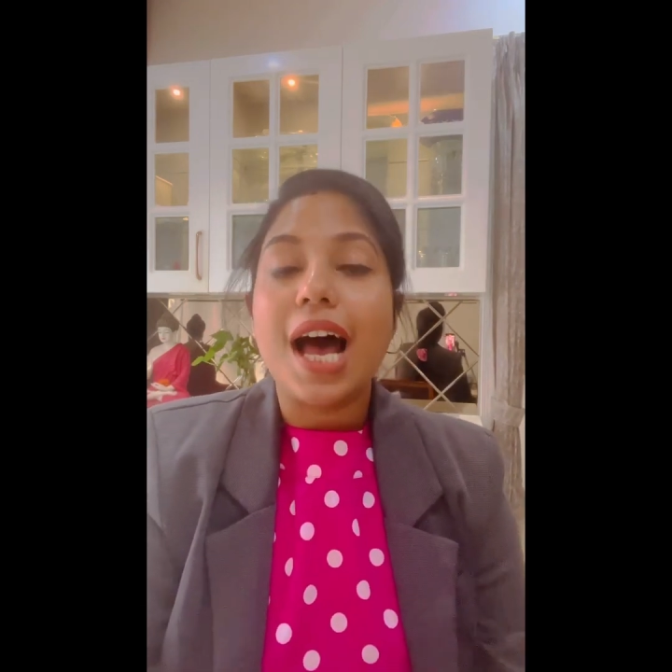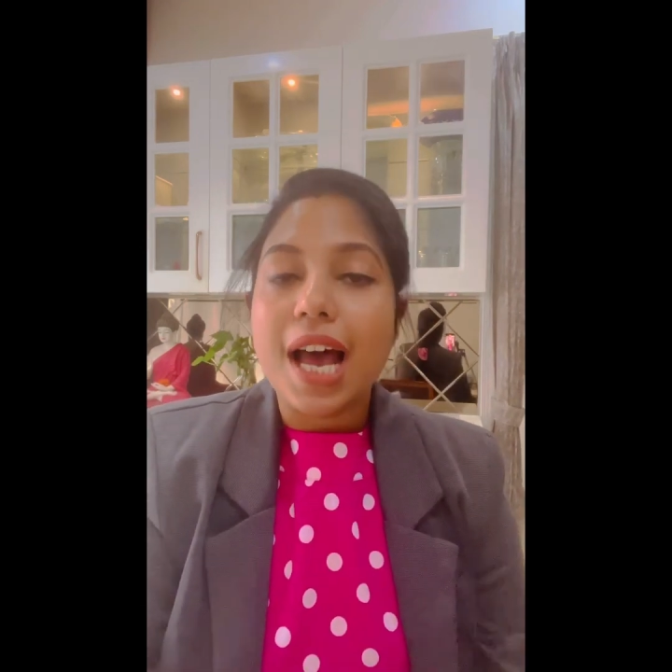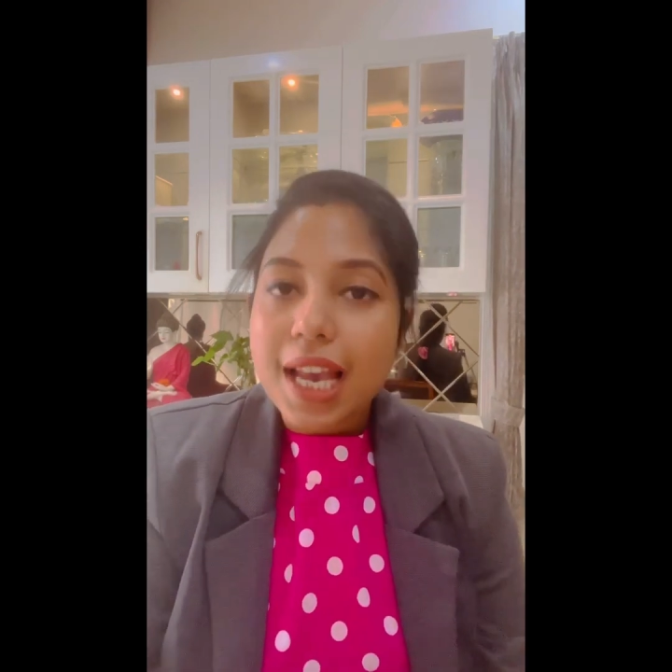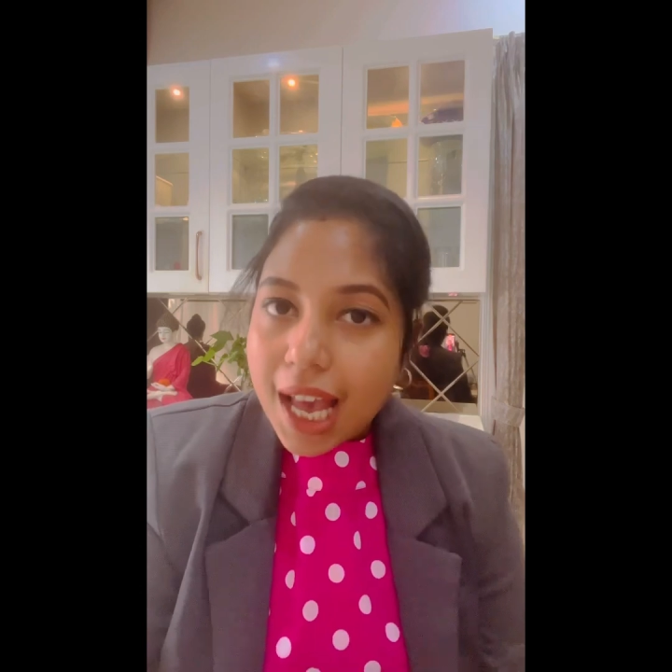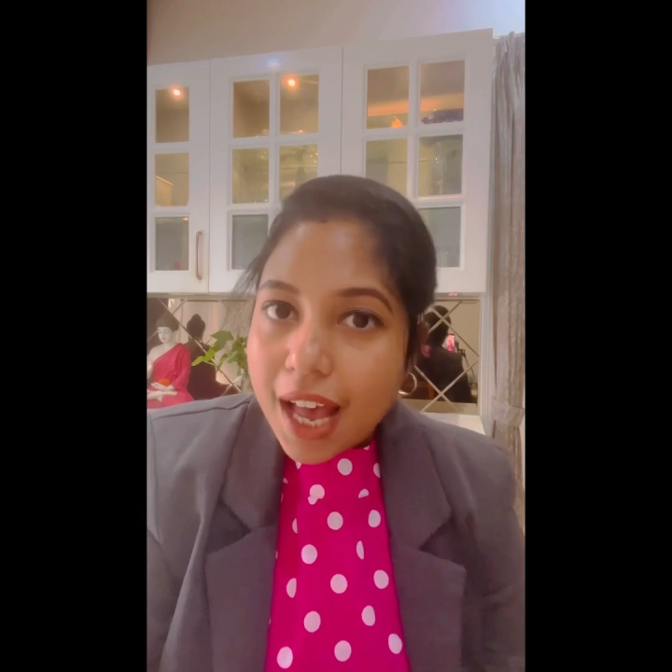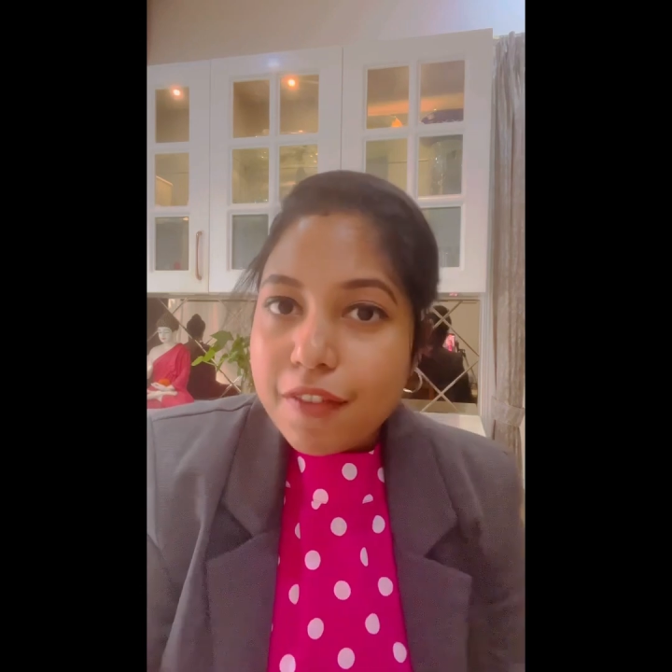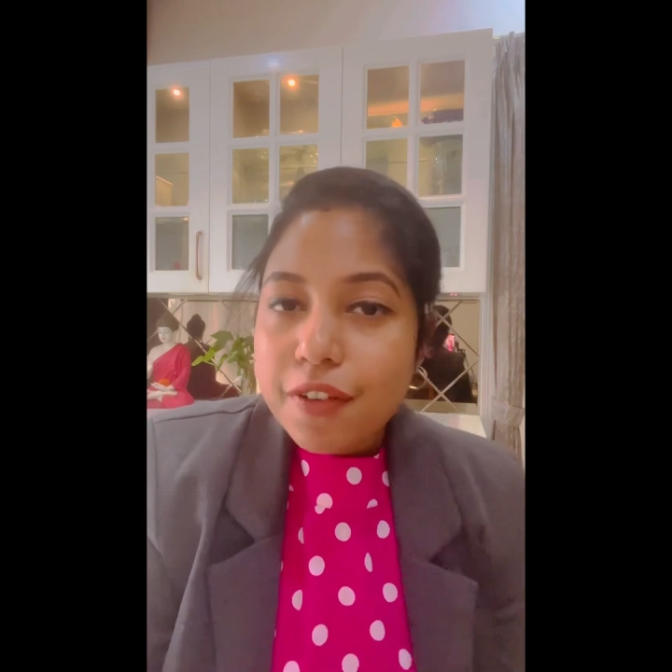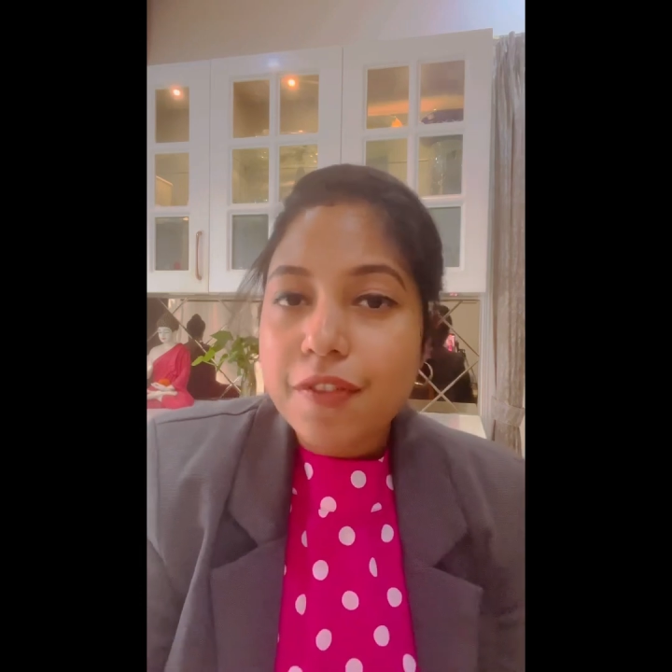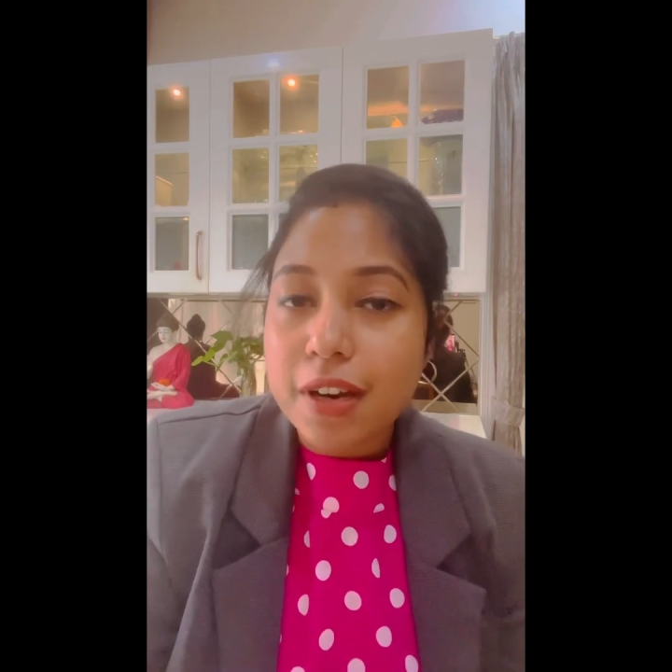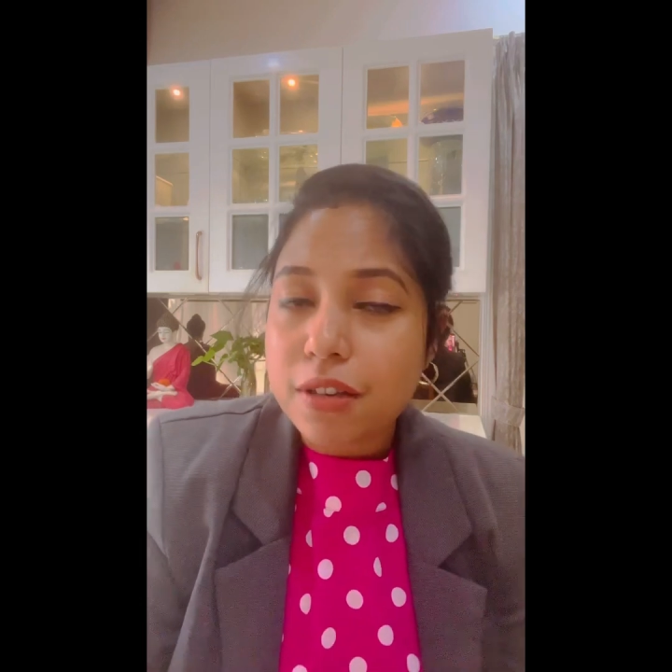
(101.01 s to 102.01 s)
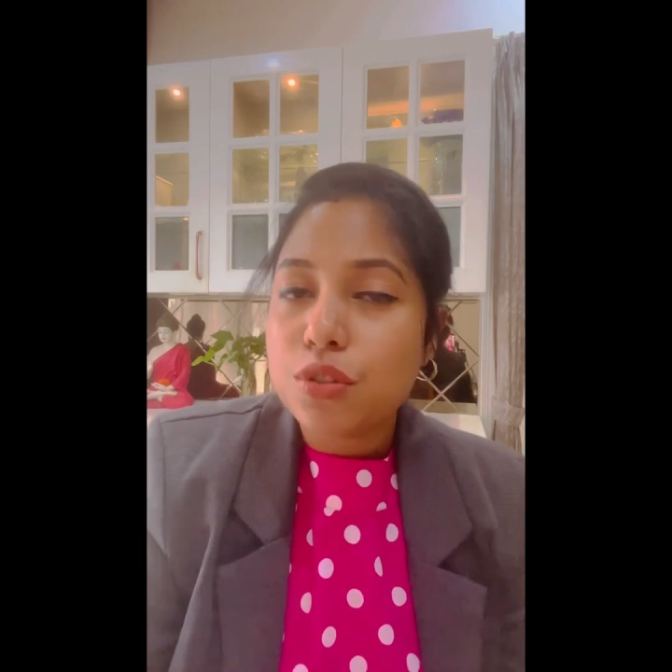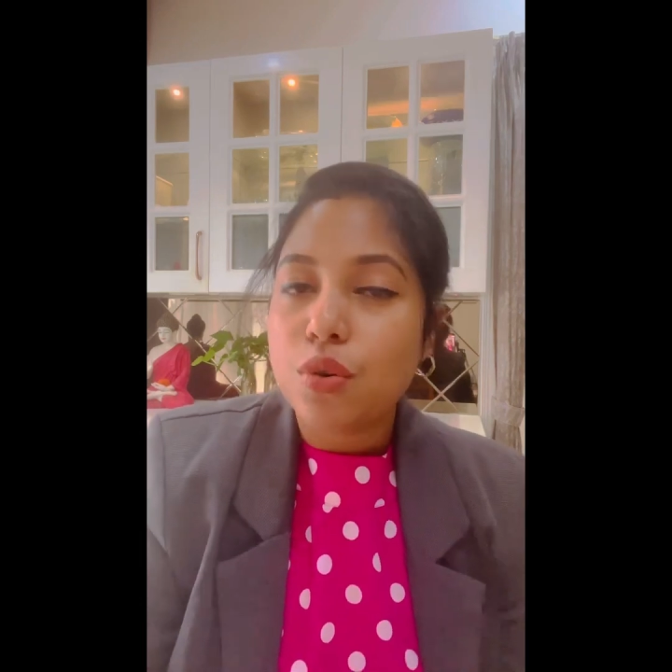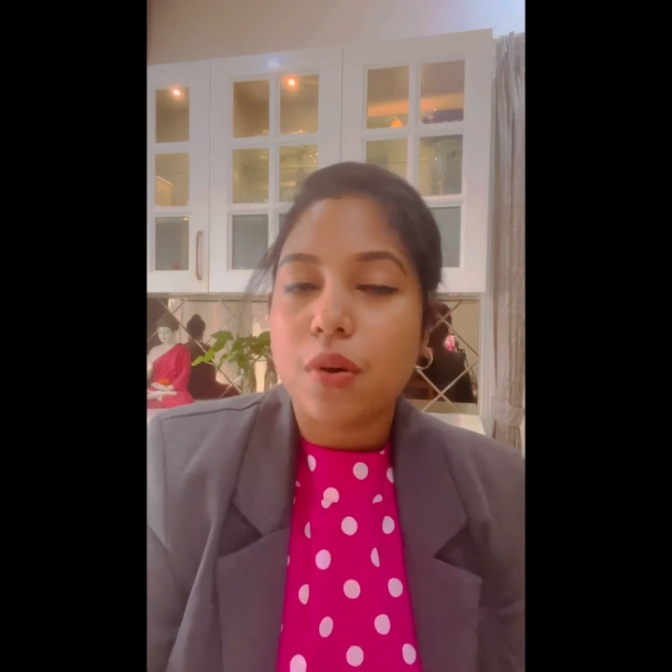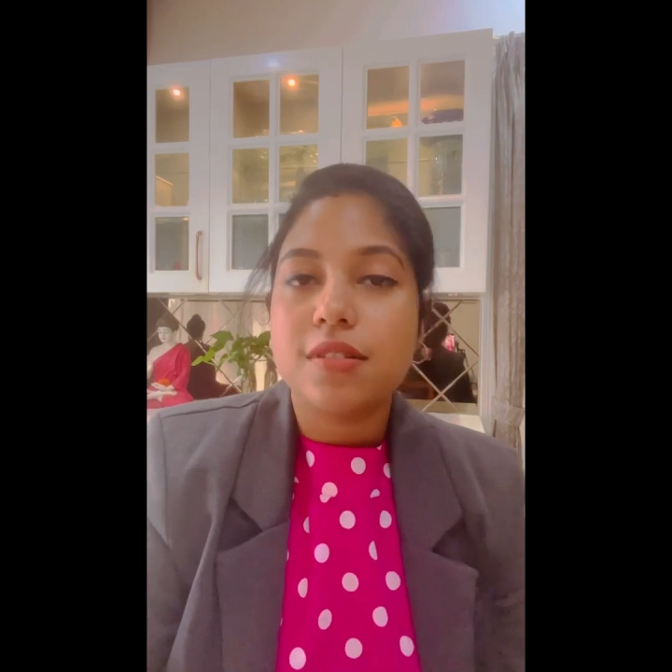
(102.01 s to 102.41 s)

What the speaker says: I have a very strong